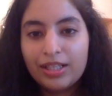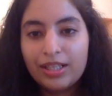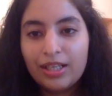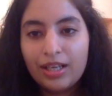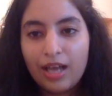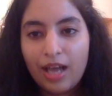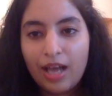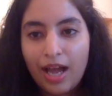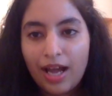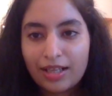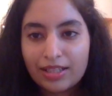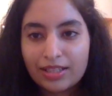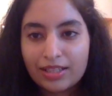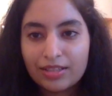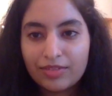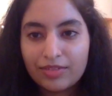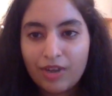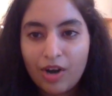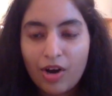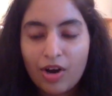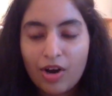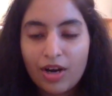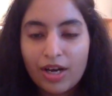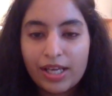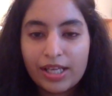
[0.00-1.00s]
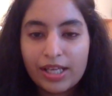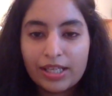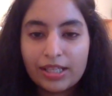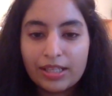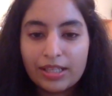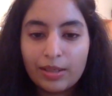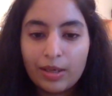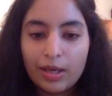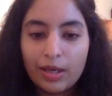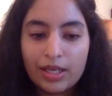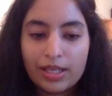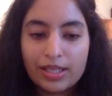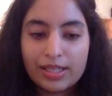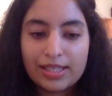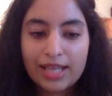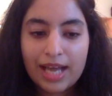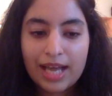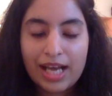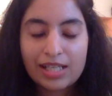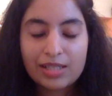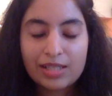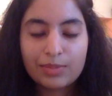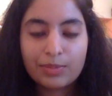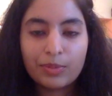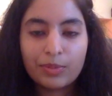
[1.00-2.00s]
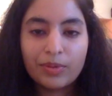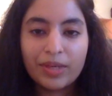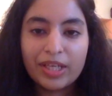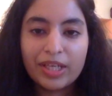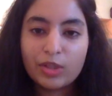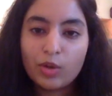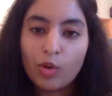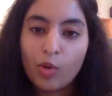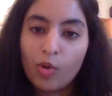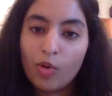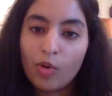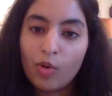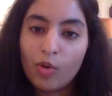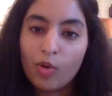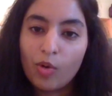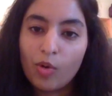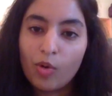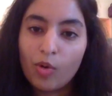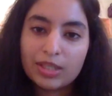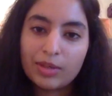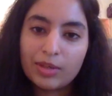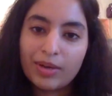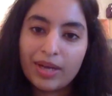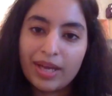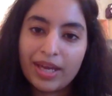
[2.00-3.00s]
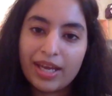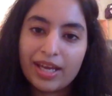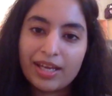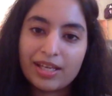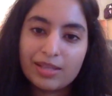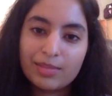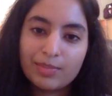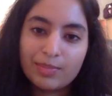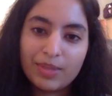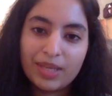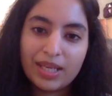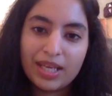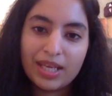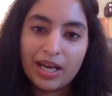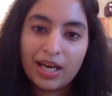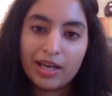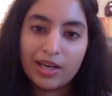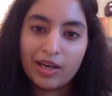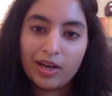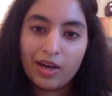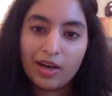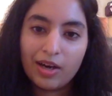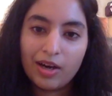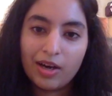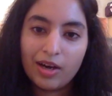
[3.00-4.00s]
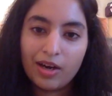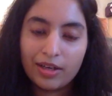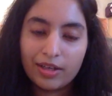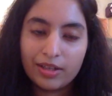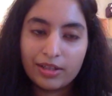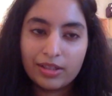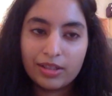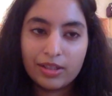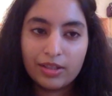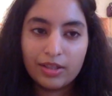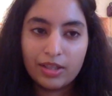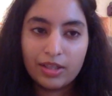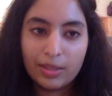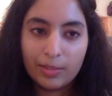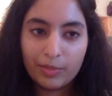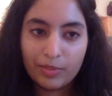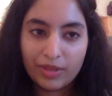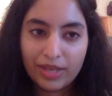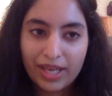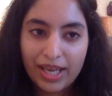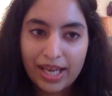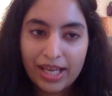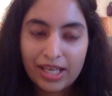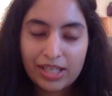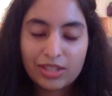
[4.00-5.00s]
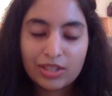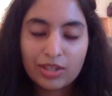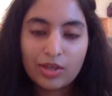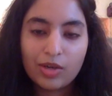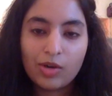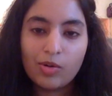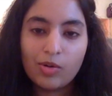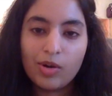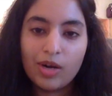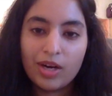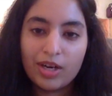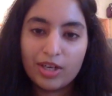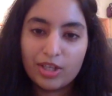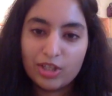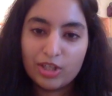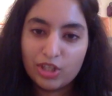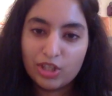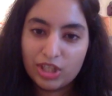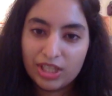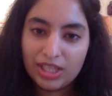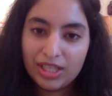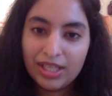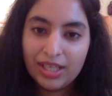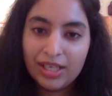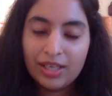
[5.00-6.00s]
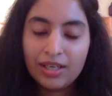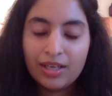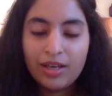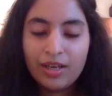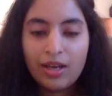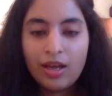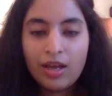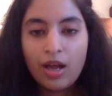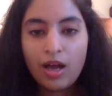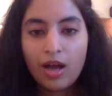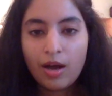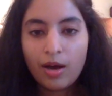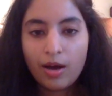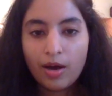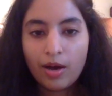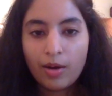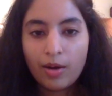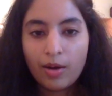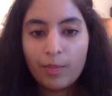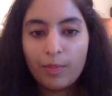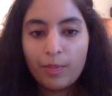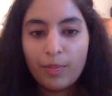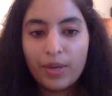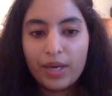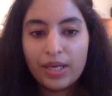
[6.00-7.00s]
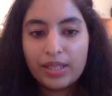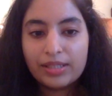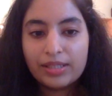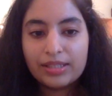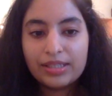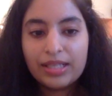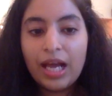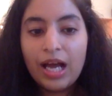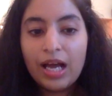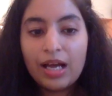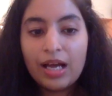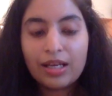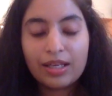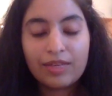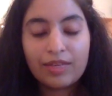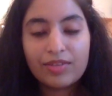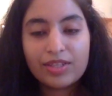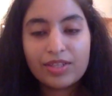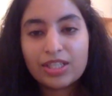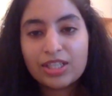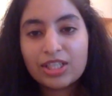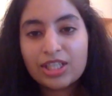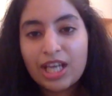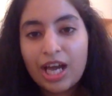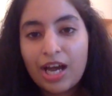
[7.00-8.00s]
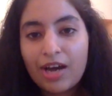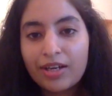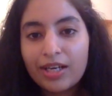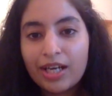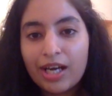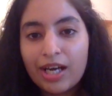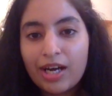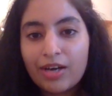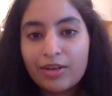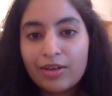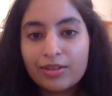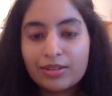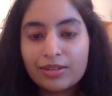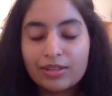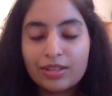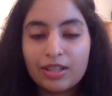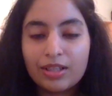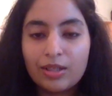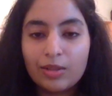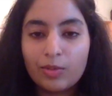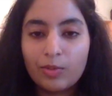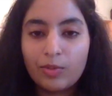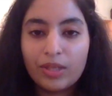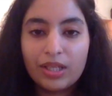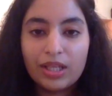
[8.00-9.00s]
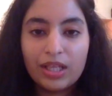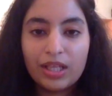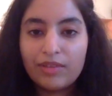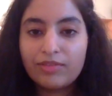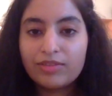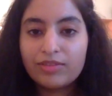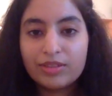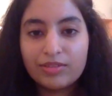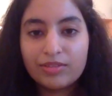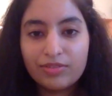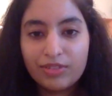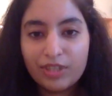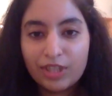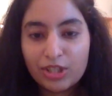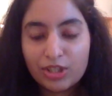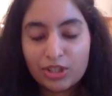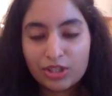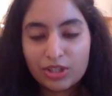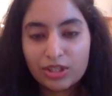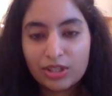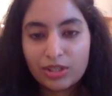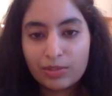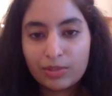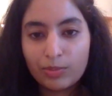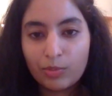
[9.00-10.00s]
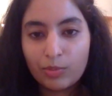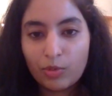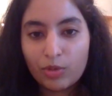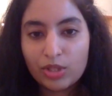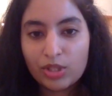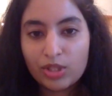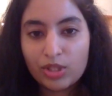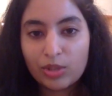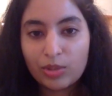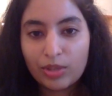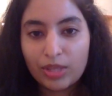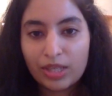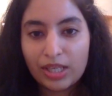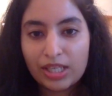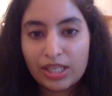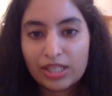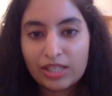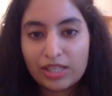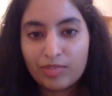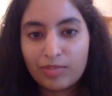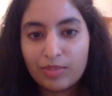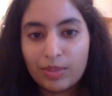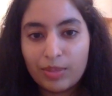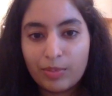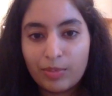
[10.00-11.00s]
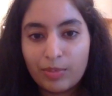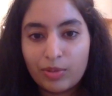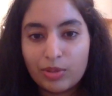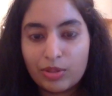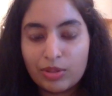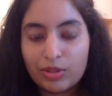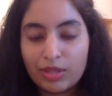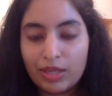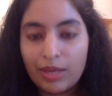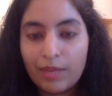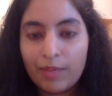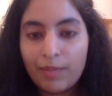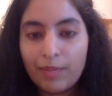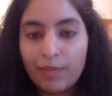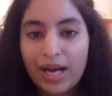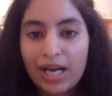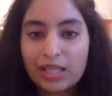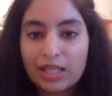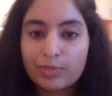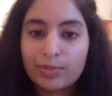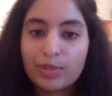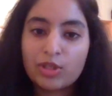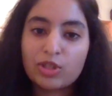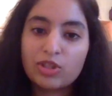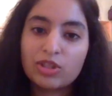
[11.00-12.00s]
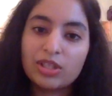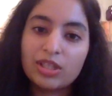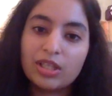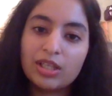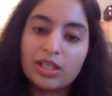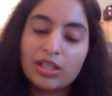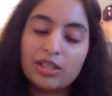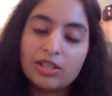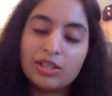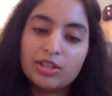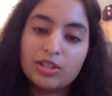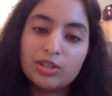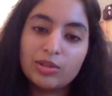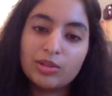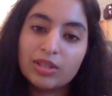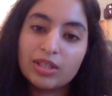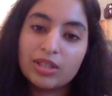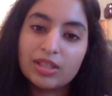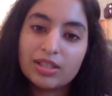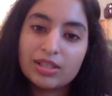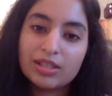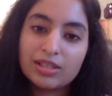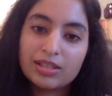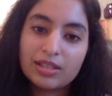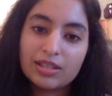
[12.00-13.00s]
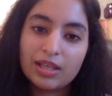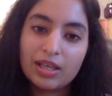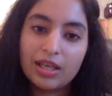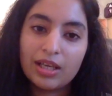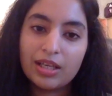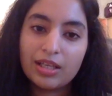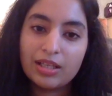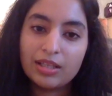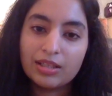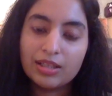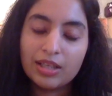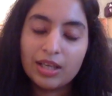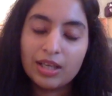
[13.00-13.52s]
active on. It's Aspirate.org, so ASPIR8.org. But yeah, give us a shout out. We'd love to feature more stories of people doing impact, especially students and